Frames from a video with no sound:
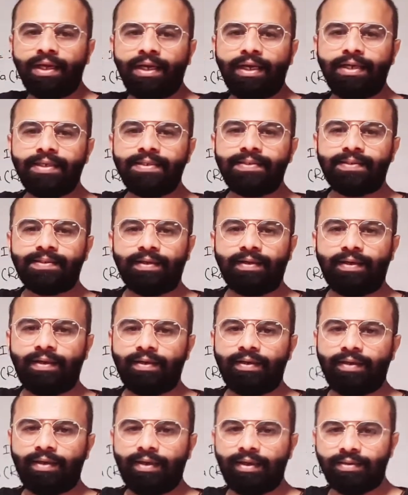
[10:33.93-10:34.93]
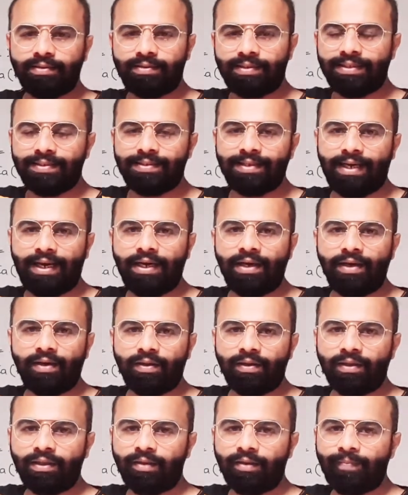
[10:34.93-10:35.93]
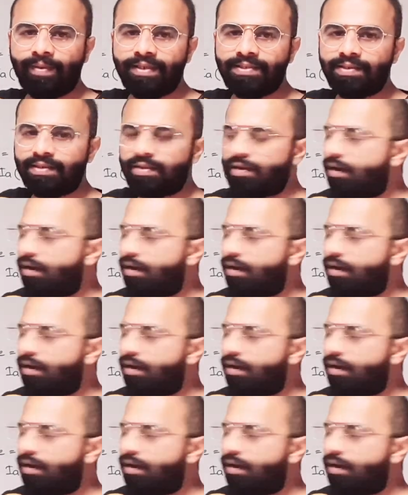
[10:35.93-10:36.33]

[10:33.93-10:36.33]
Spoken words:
is designed on the basis